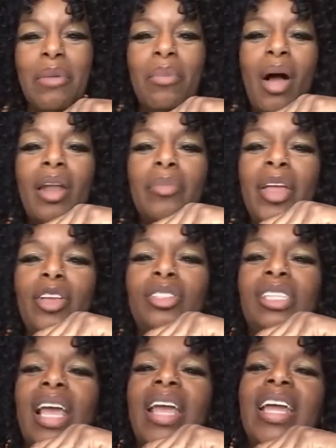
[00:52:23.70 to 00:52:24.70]
Marlamay, you
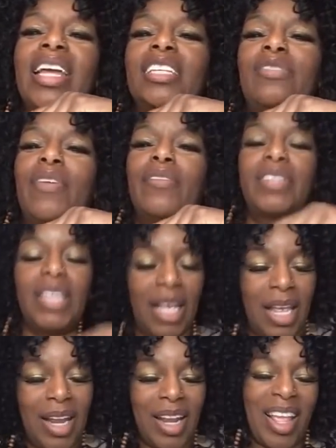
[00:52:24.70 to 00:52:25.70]
say he's
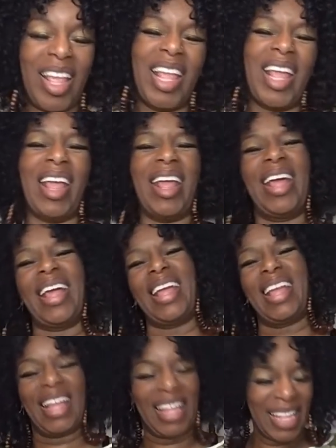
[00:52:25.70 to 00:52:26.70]
15?
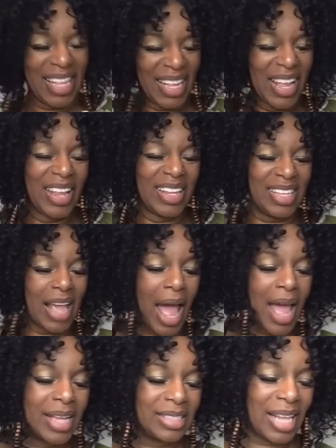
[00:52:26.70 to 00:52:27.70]

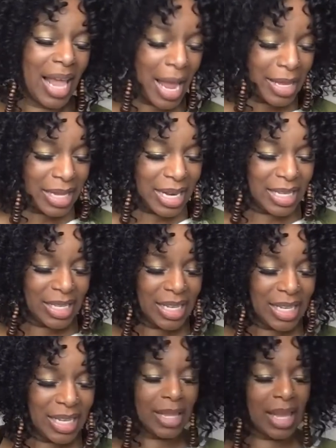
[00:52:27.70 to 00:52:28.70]
Yes, Anthony did
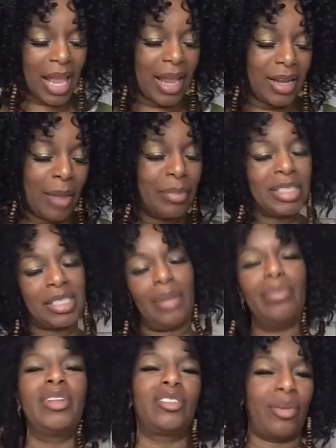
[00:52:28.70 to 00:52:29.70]
that thing. Let me see
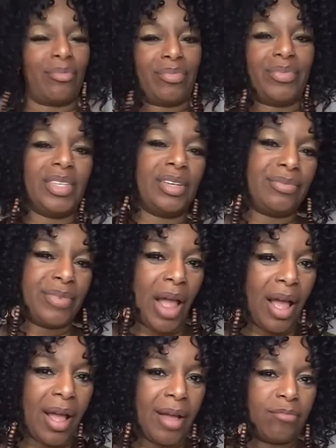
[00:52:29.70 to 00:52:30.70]
me
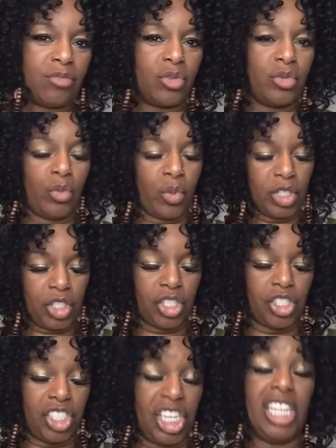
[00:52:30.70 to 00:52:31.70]
with your
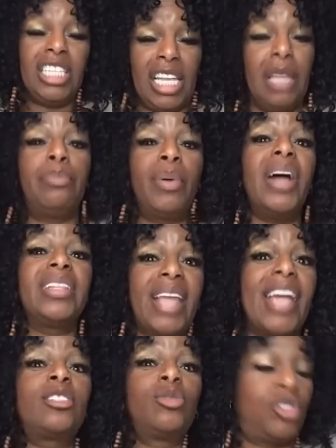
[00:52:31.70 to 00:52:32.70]
GT butt.
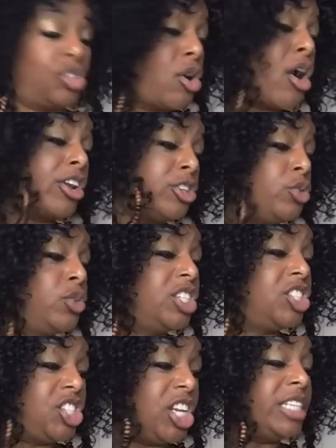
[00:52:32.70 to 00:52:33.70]
That's what you are. You in the
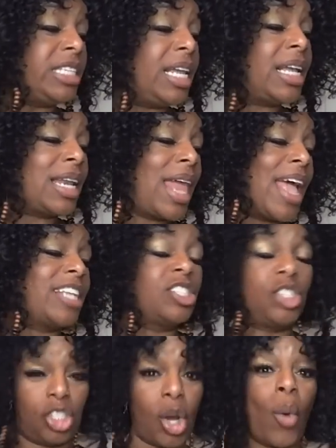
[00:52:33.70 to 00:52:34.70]
GT class
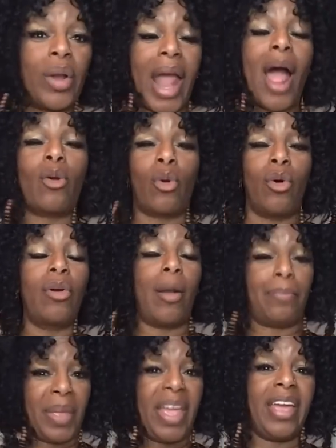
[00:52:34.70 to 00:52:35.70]
is showing out
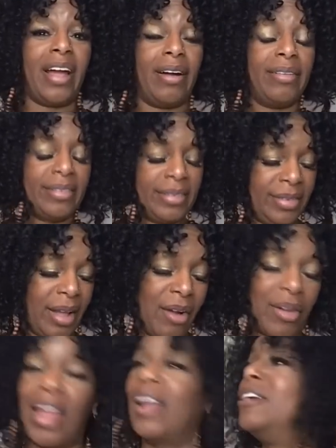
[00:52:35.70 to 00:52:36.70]
up here.
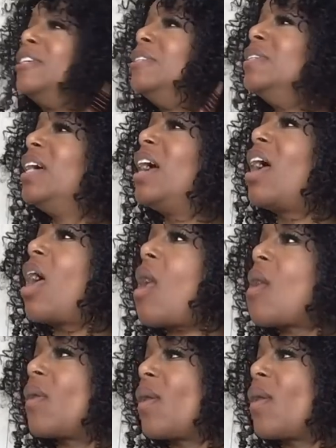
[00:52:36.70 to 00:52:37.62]
Okay. Huh?